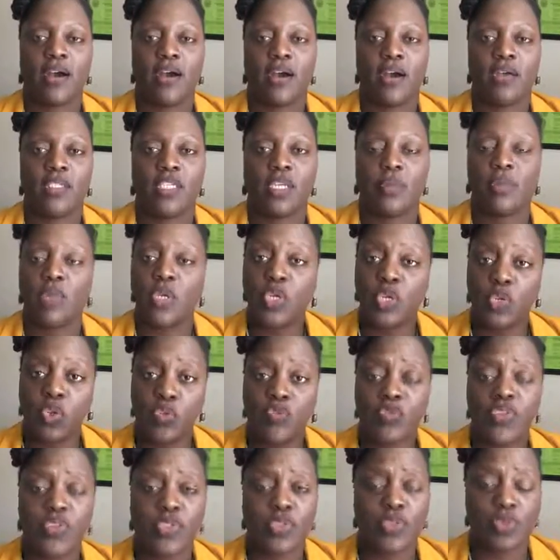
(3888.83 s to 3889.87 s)
to
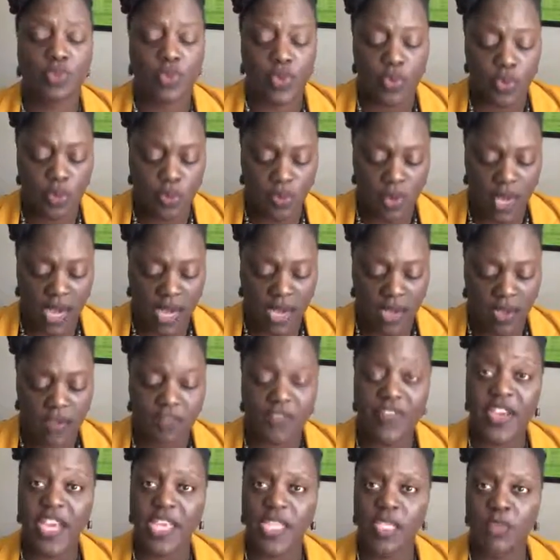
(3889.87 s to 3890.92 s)
maneuver through
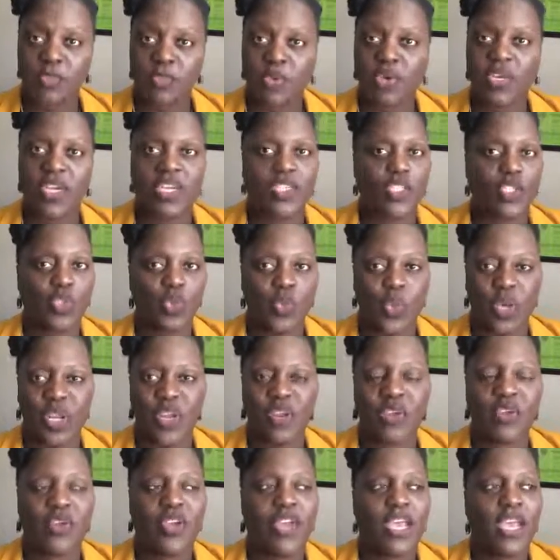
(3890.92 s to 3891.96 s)
Facebook and
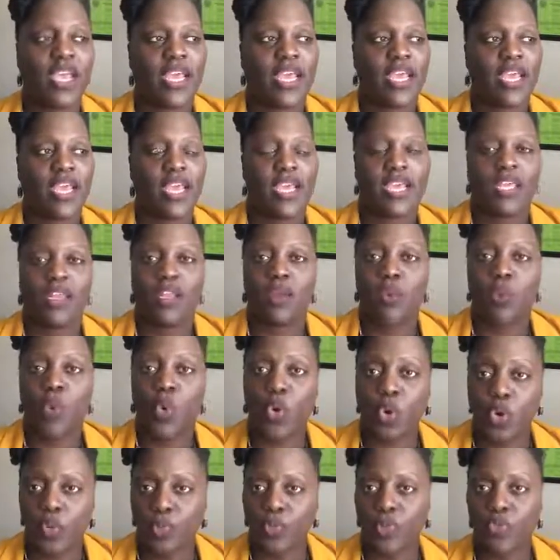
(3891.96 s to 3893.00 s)
Twitter and
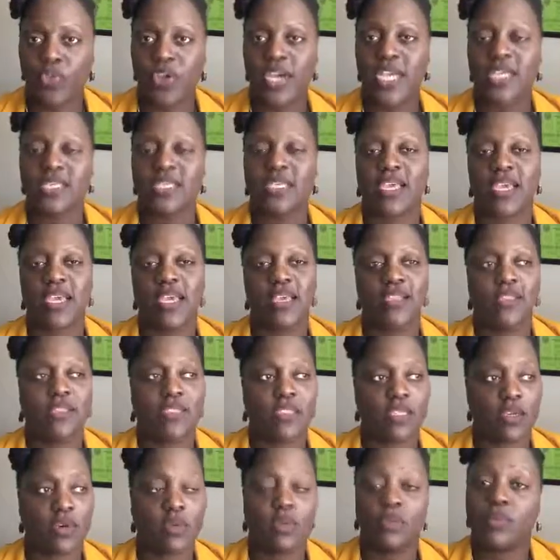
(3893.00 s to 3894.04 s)
WordPress. And
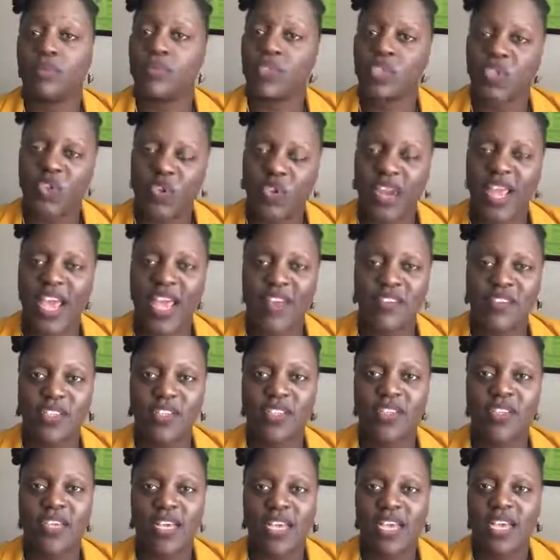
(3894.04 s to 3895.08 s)
so you're going to have to
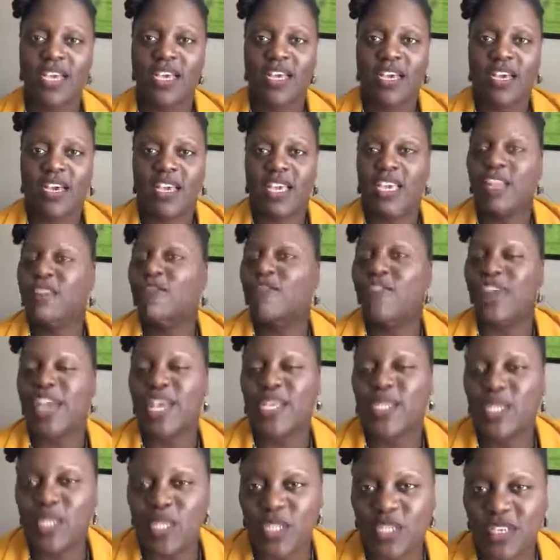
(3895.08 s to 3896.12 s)

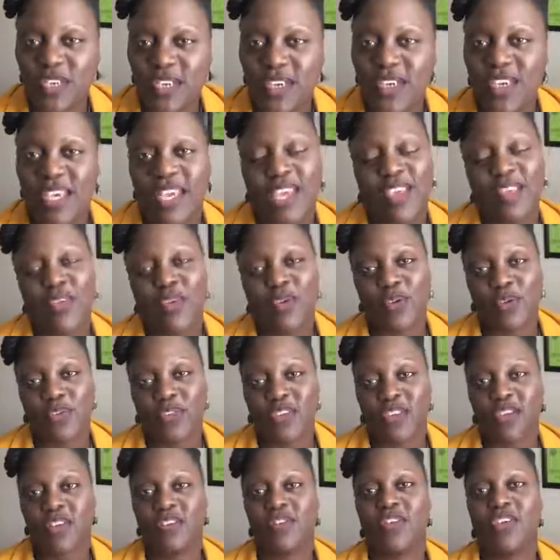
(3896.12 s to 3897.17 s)
invest in
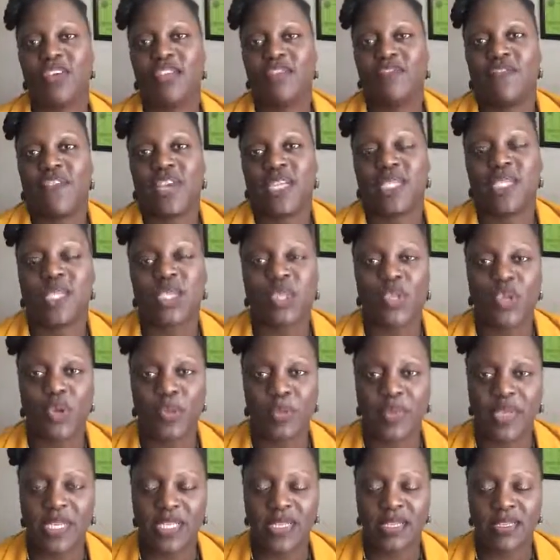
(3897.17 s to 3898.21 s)
yourself, invest in your
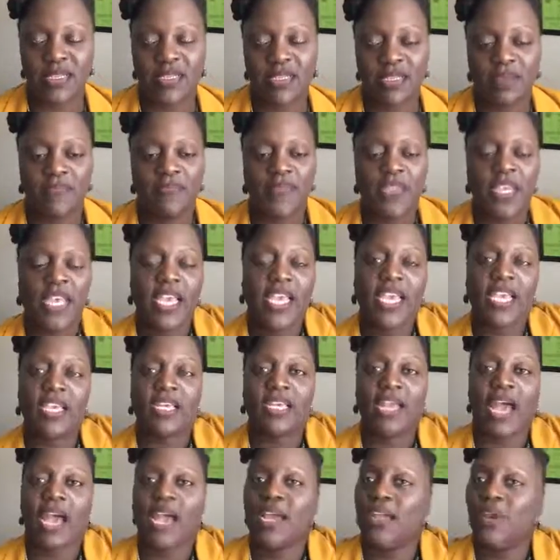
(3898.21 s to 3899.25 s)
business. And
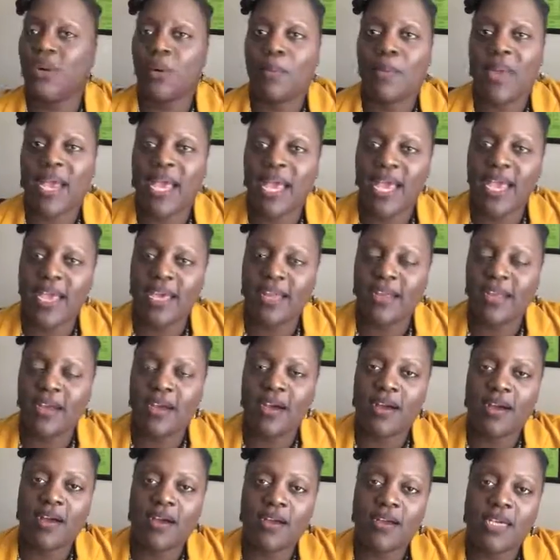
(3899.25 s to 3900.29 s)
I don't mind,
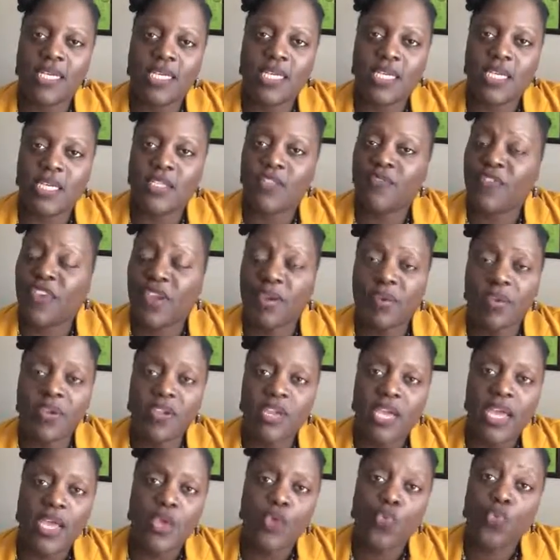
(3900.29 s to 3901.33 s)
it's very
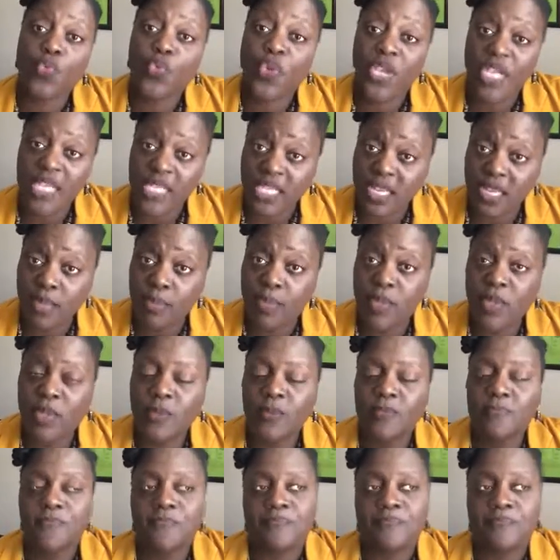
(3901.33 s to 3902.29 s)
reasonable,